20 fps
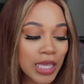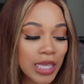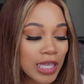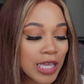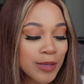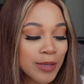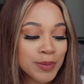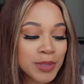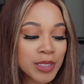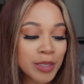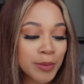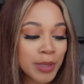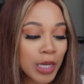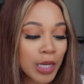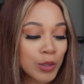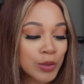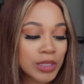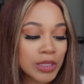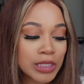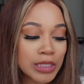keep some
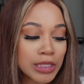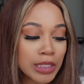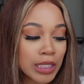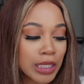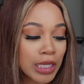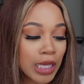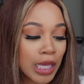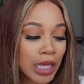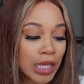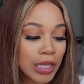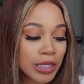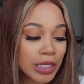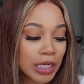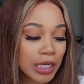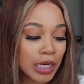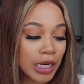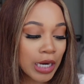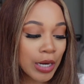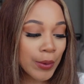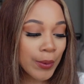notes
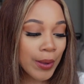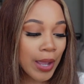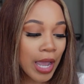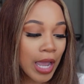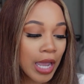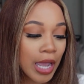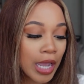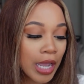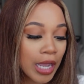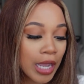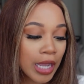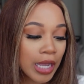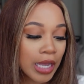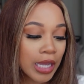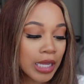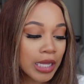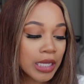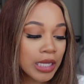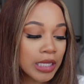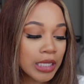together.
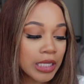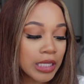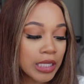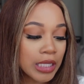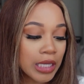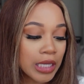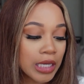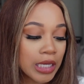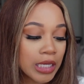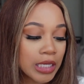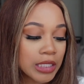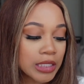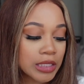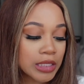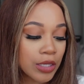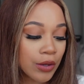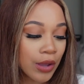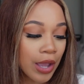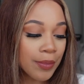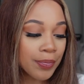Okay,
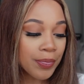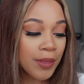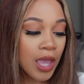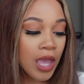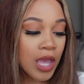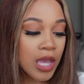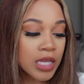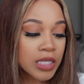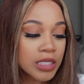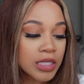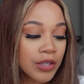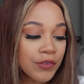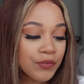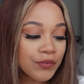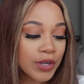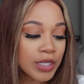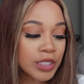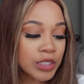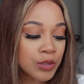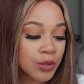yes, okay. The
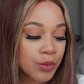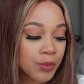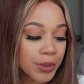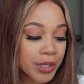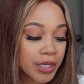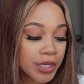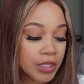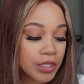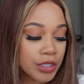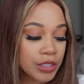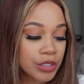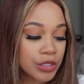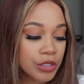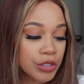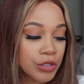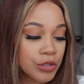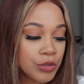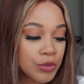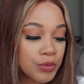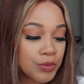first one we're gonna
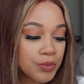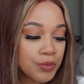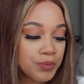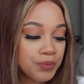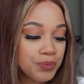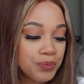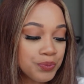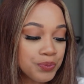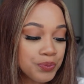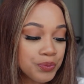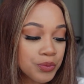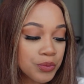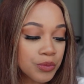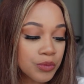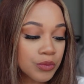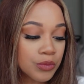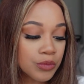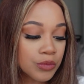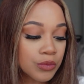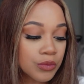do
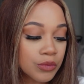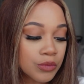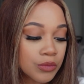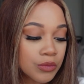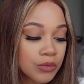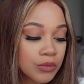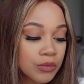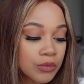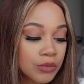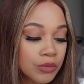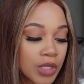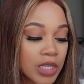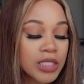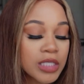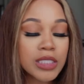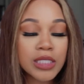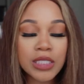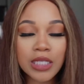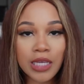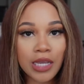
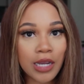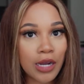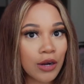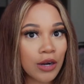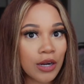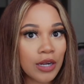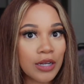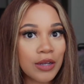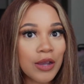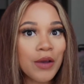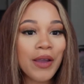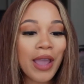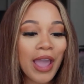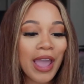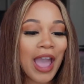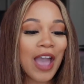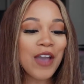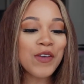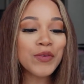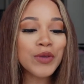is Ciara.
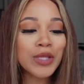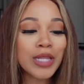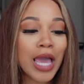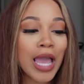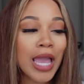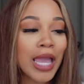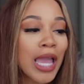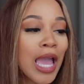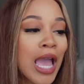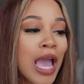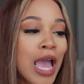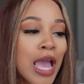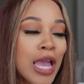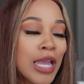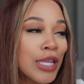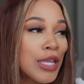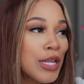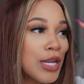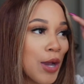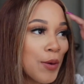Okay, I feel like,
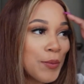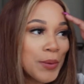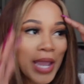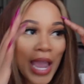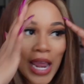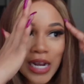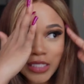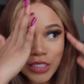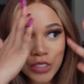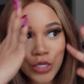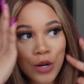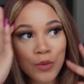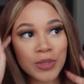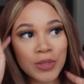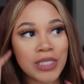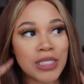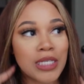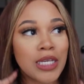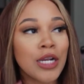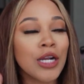you know, we got to start
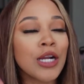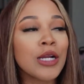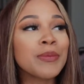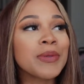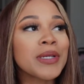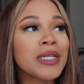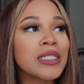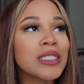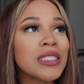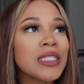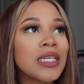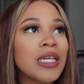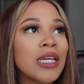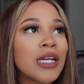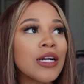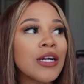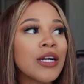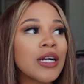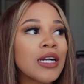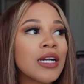with Ciara because
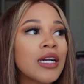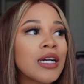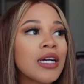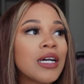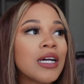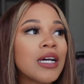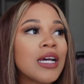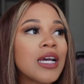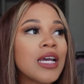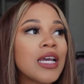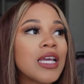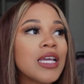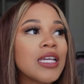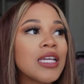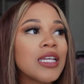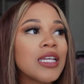Ciara,